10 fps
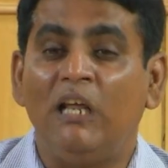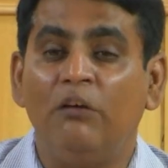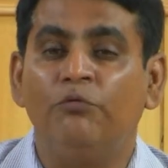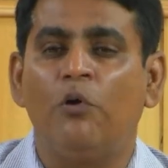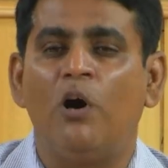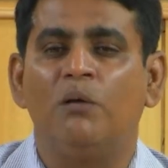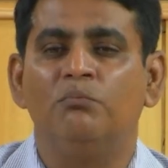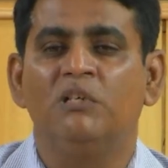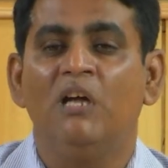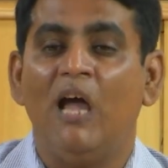
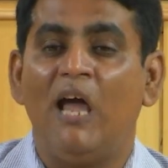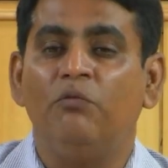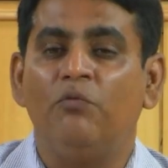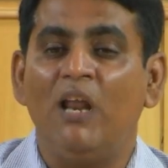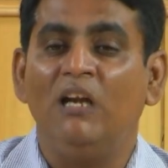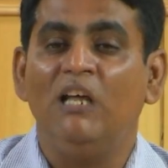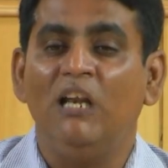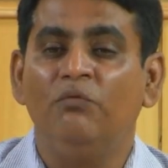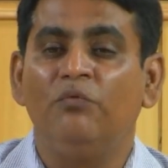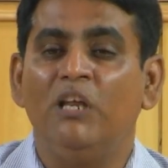informed, and well
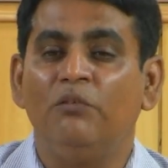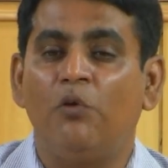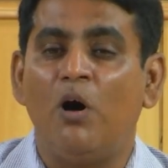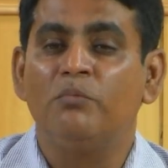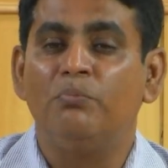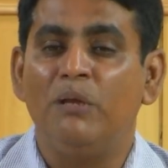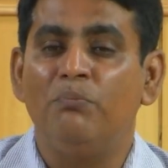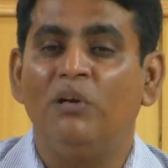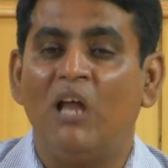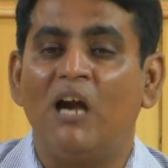informed
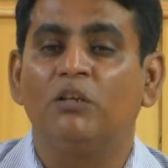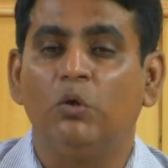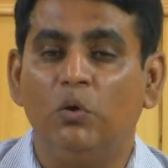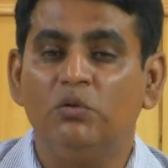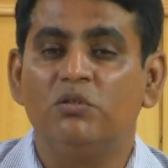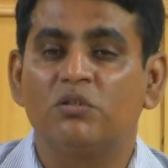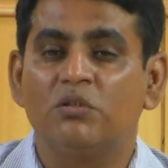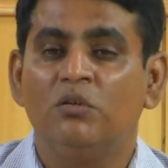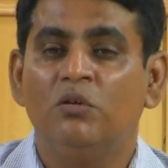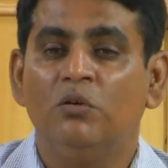people are those
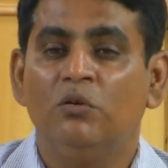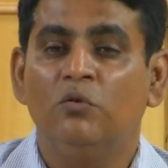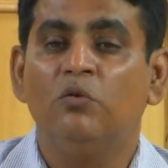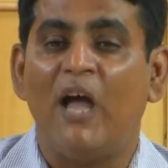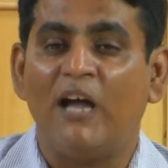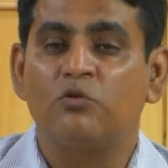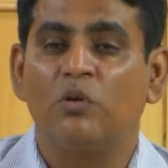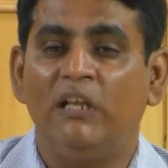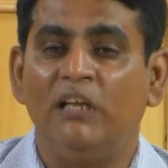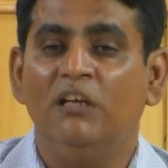who
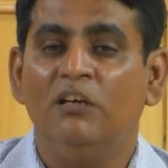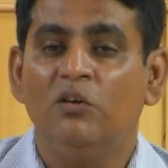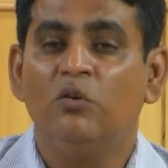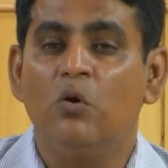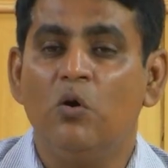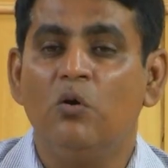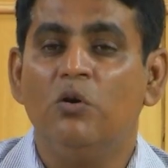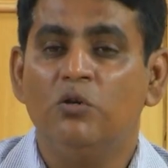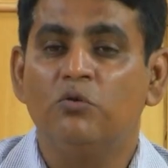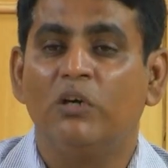actually go
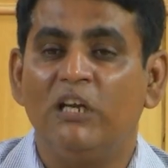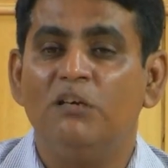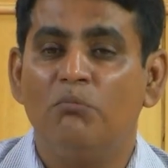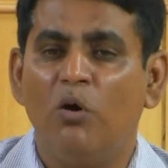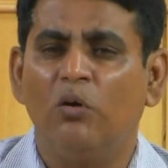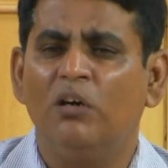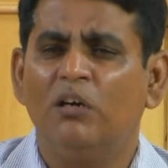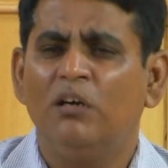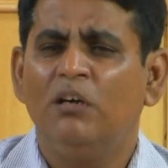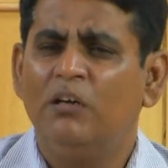to read more.
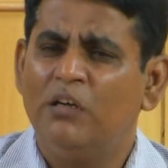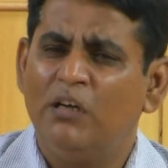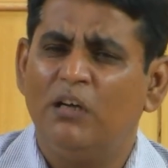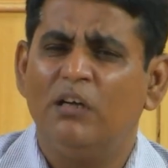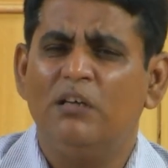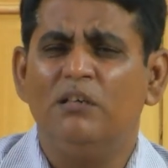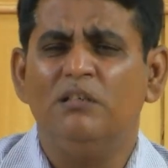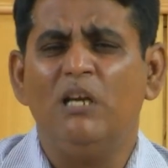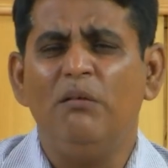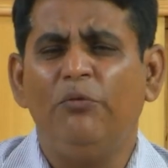
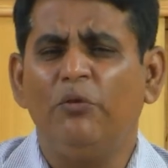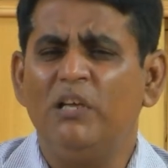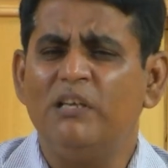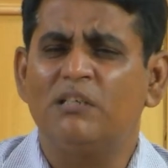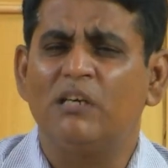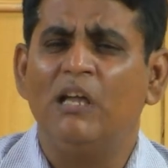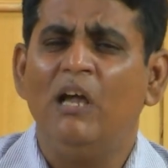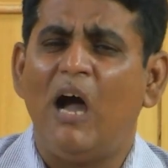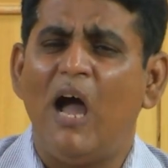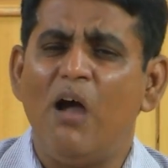Day before yesterday,
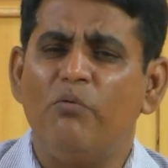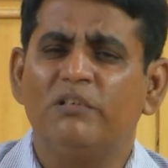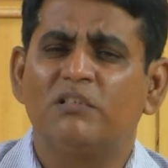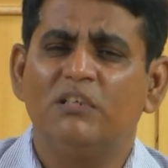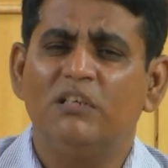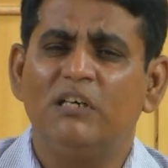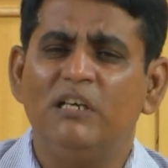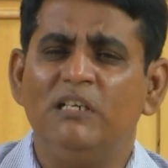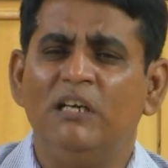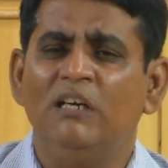I was
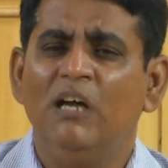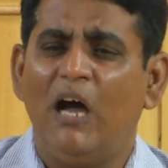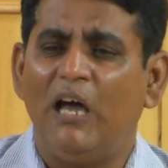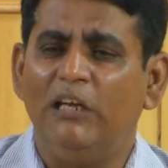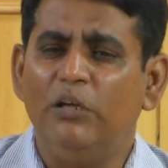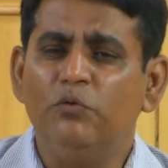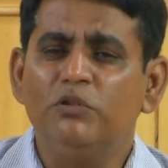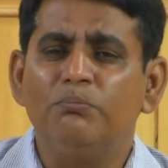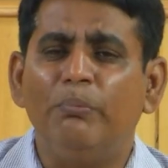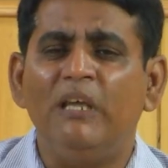reading a
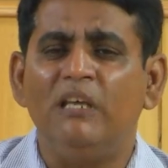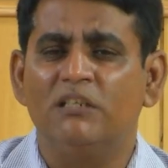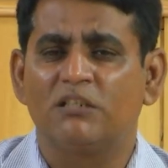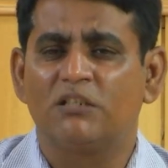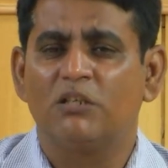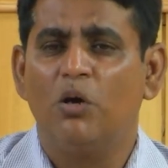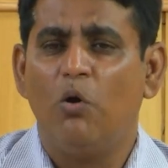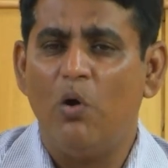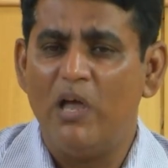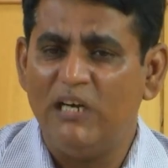news piece
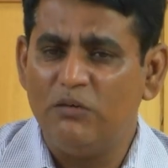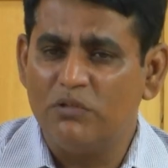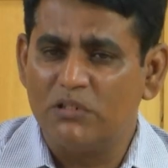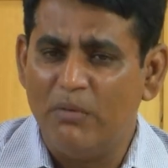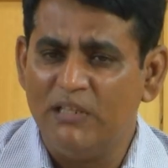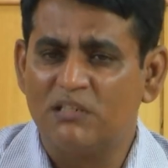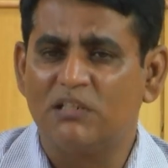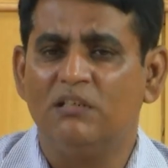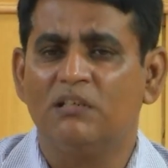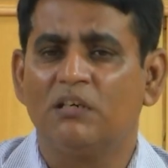where it was
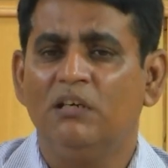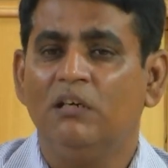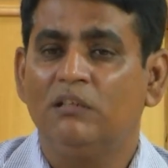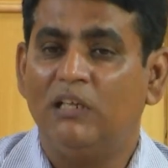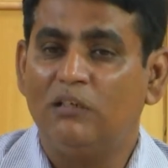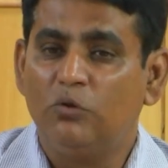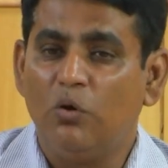mentioned that